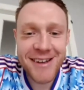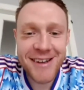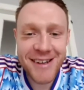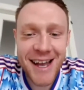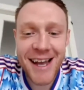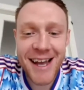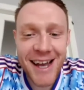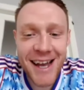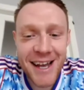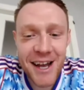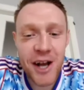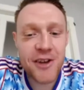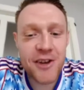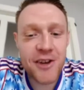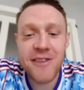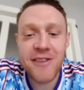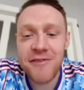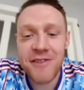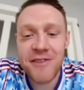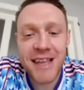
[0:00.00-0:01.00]

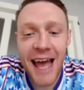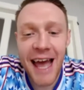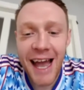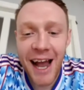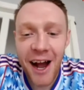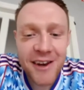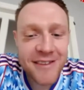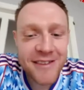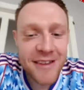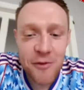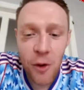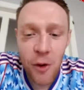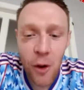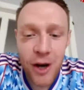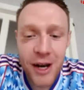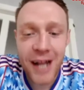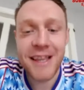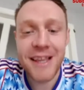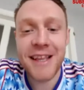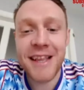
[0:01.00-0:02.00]
every time I see him on
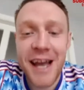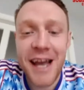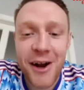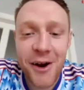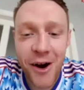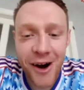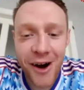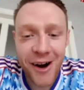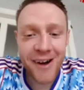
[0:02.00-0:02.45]
Instagram,